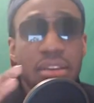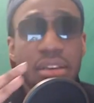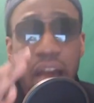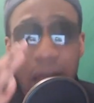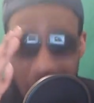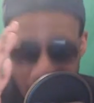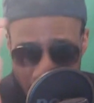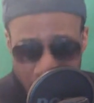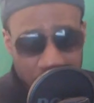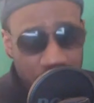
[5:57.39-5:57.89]

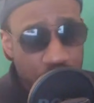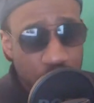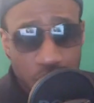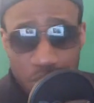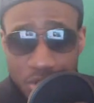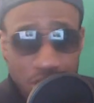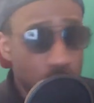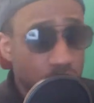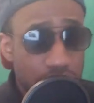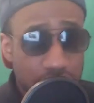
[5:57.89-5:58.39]
Angry Joe
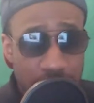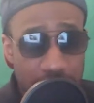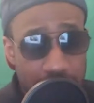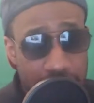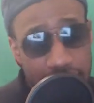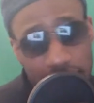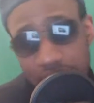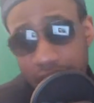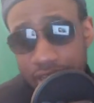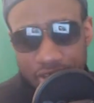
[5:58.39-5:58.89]
is the only
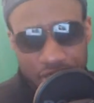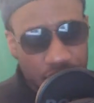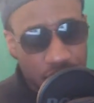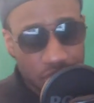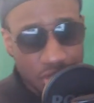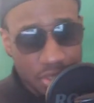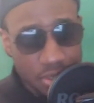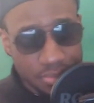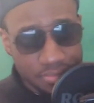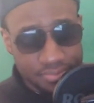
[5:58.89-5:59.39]
guy I
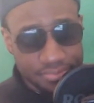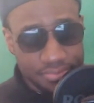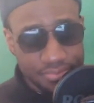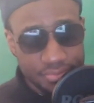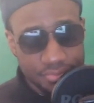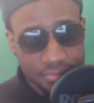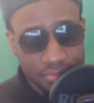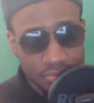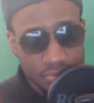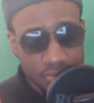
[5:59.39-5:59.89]
trust
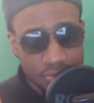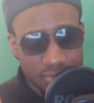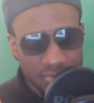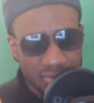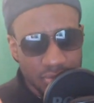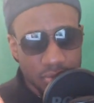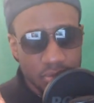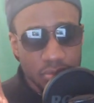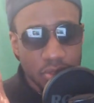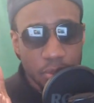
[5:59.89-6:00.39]

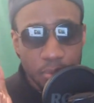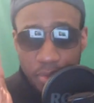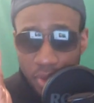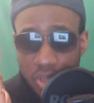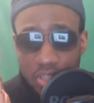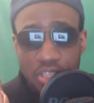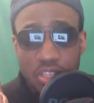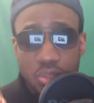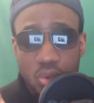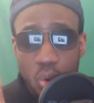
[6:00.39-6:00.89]

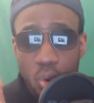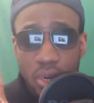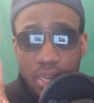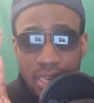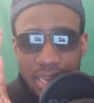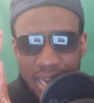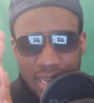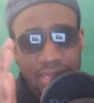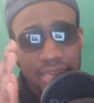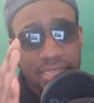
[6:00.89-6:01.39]
because he's the only
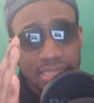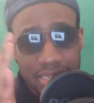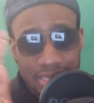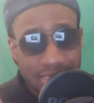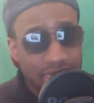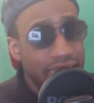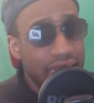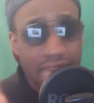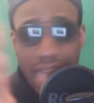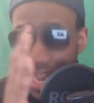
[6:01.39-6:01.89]
guy that I
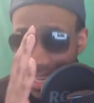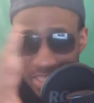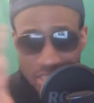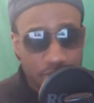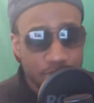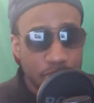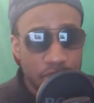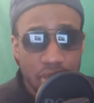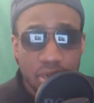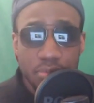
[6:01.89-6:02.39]
say
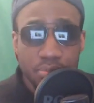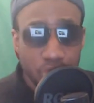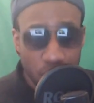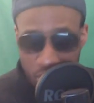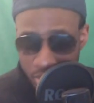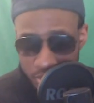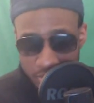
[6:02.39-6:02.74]
hasn't been bought.